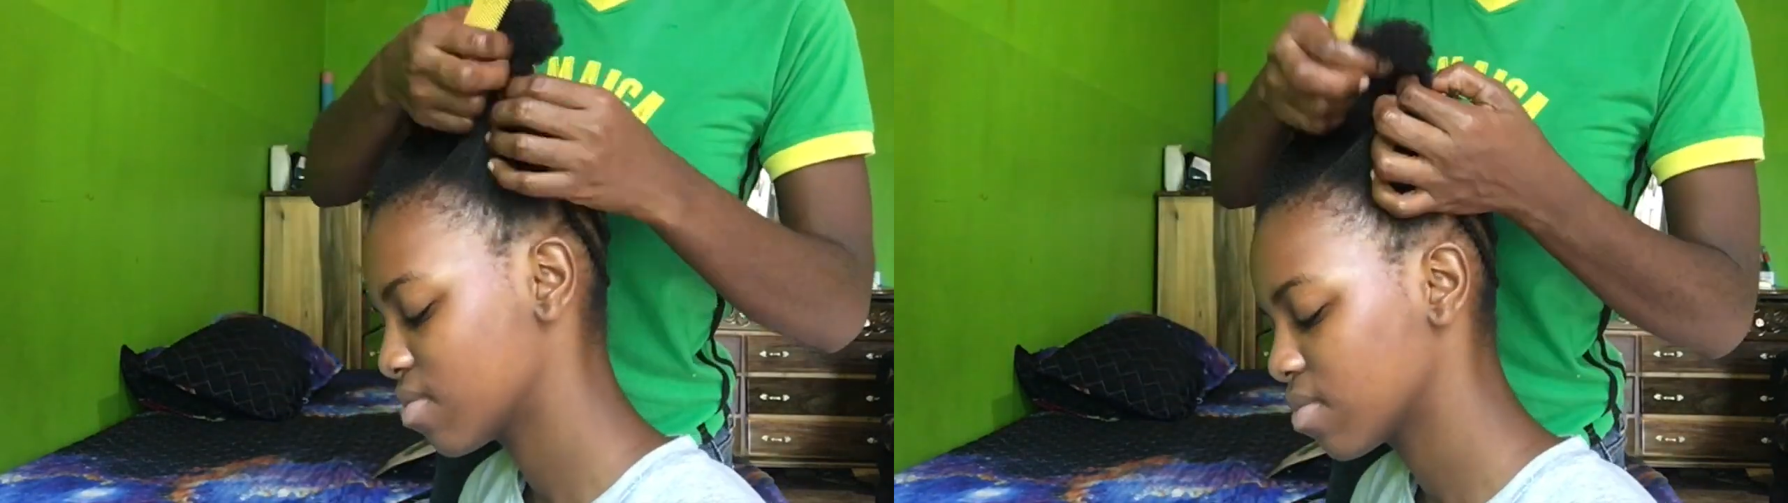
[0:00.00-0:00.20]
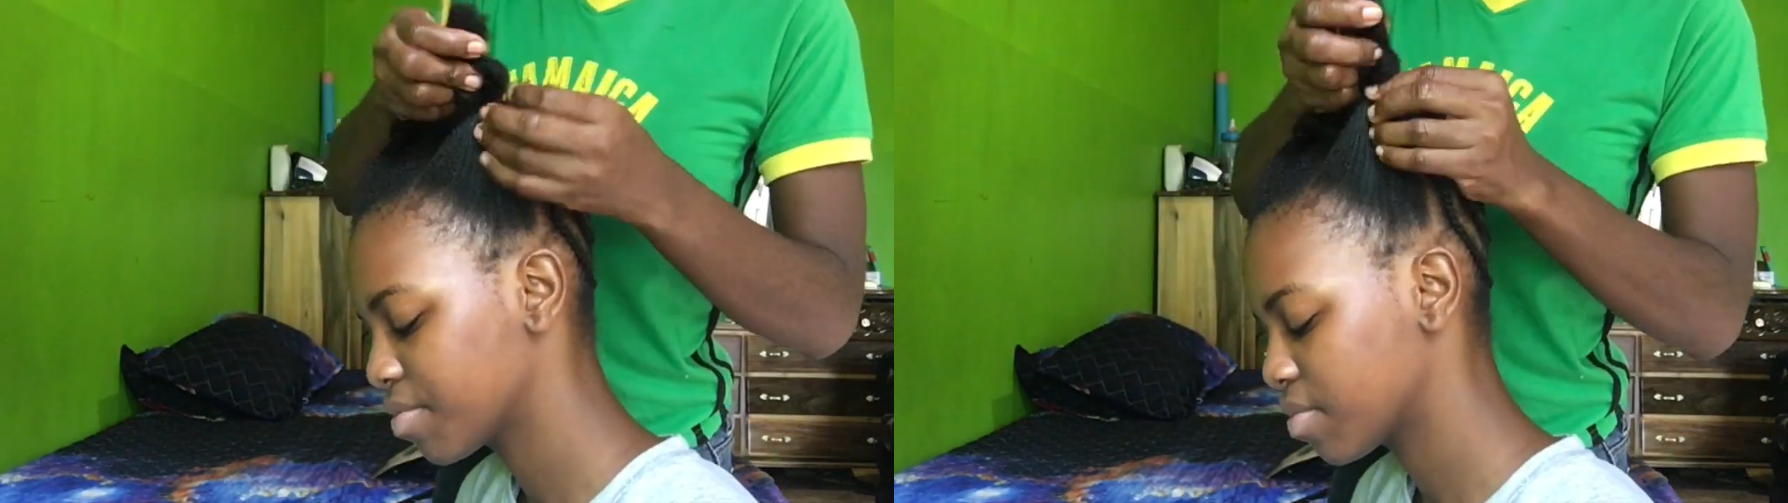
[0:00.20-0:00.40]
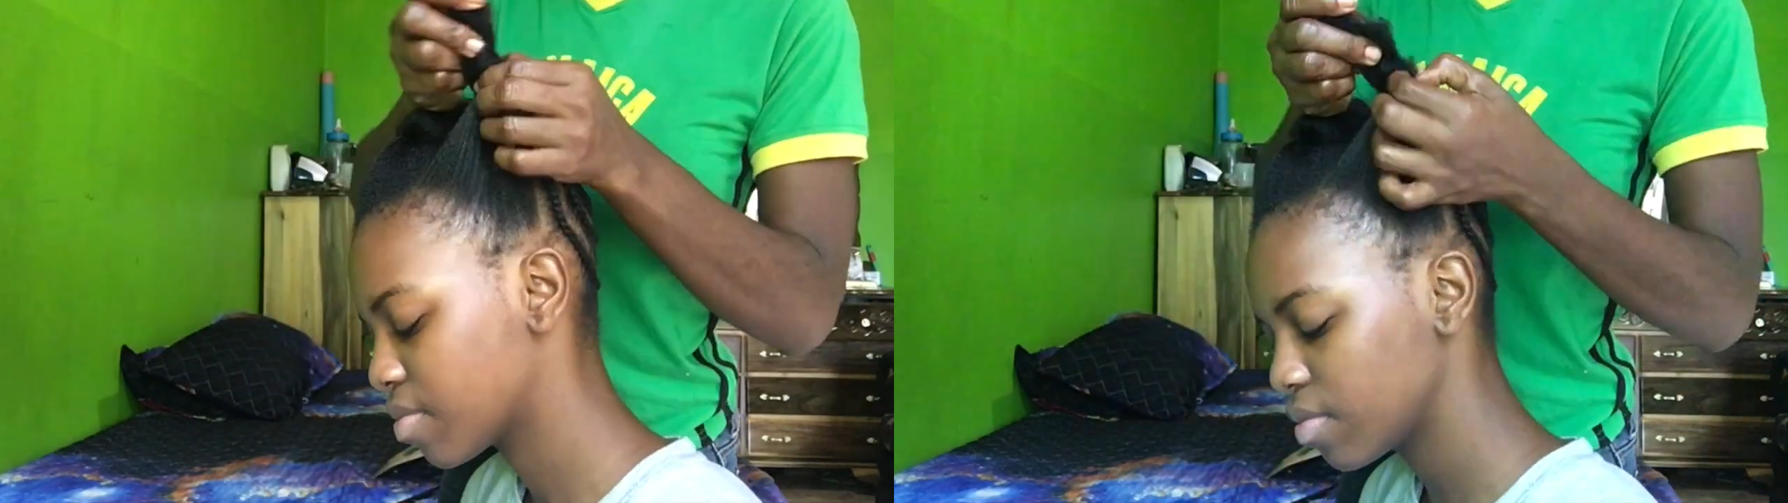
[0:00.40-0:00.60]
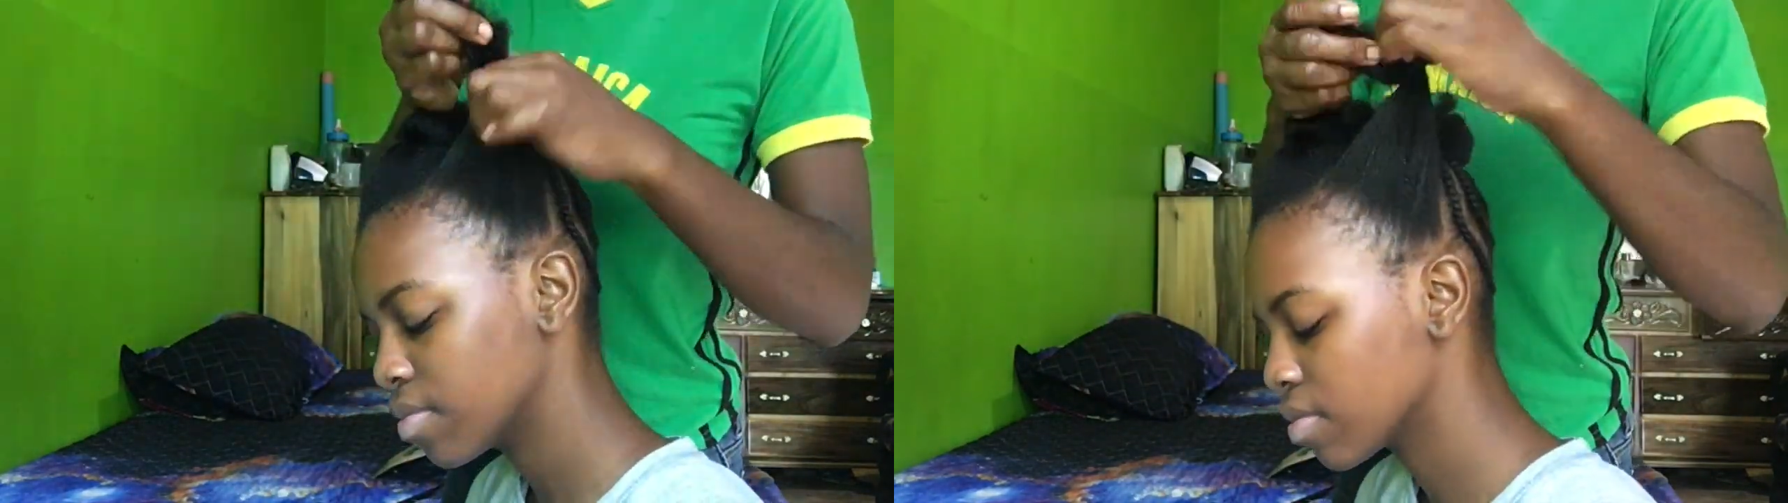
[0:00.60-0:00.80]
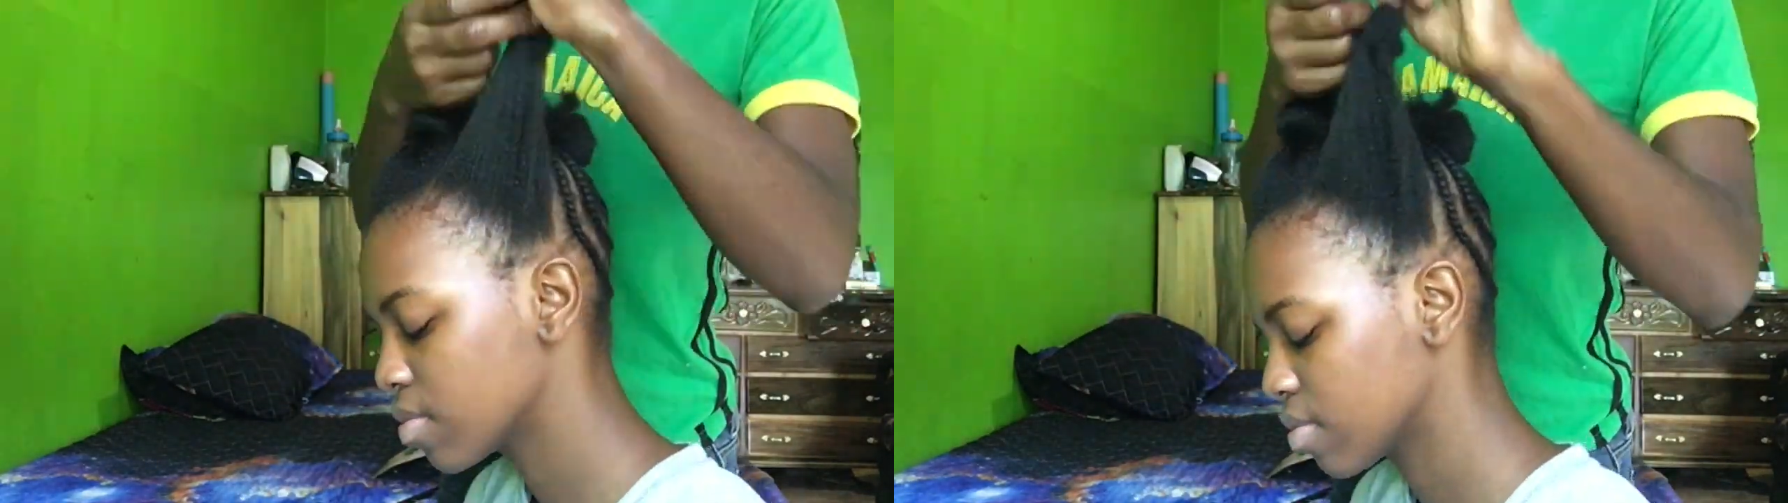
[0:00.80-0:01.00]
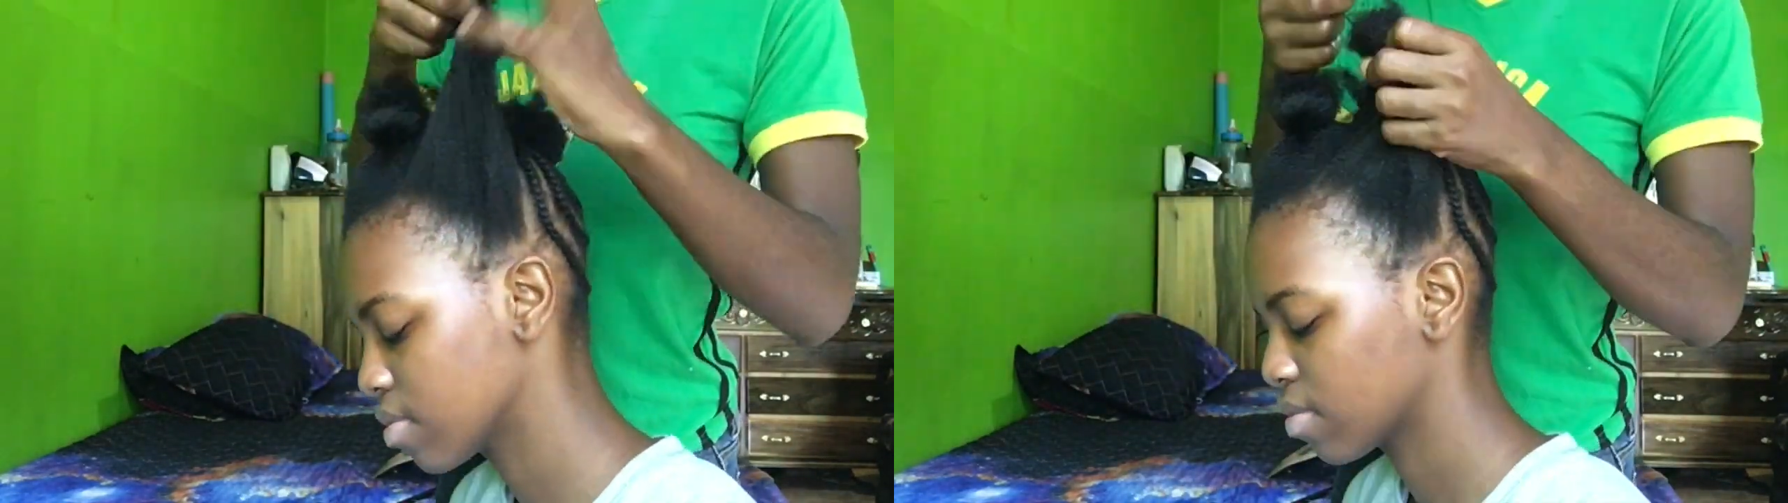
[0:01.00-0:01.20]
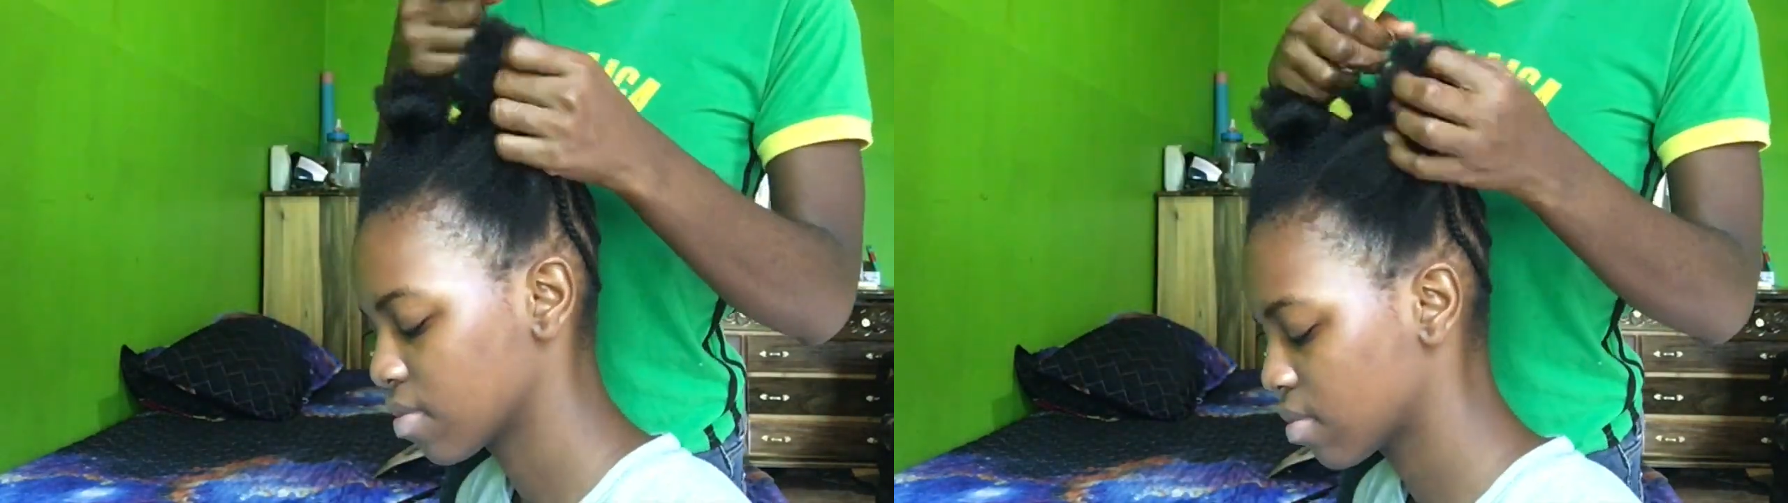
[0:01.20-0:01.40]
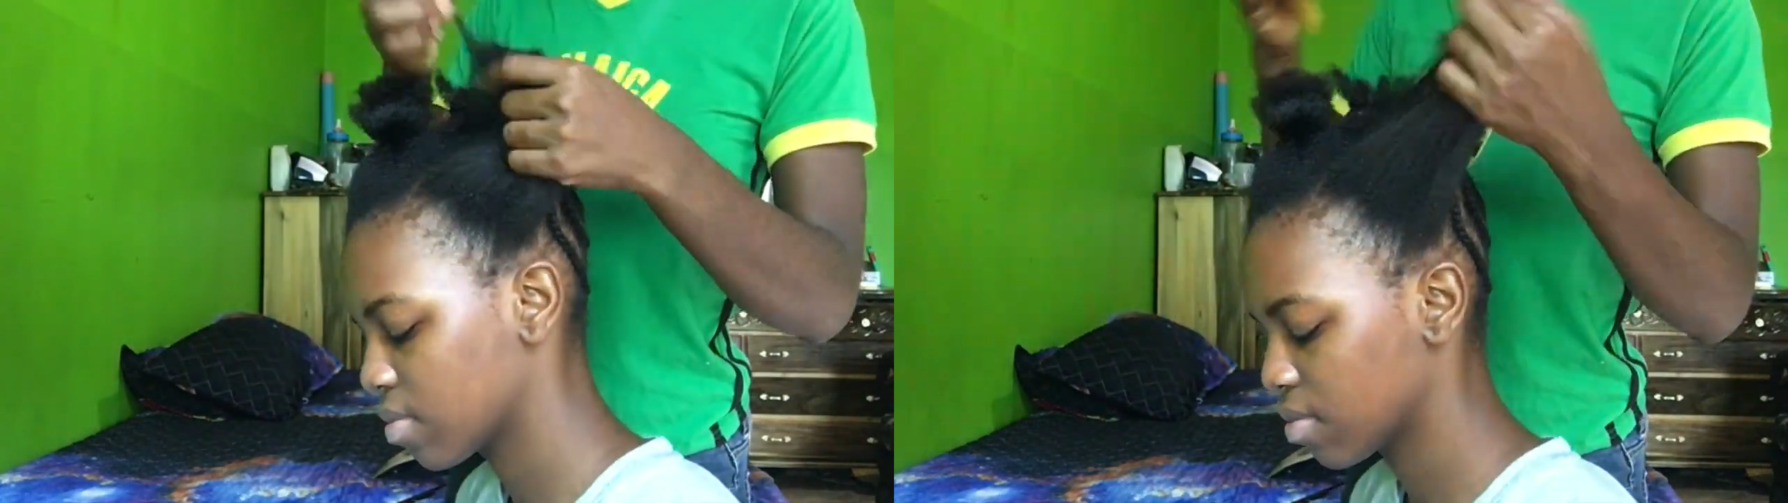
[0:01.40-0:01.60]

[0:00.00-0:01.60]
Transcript: done with one side,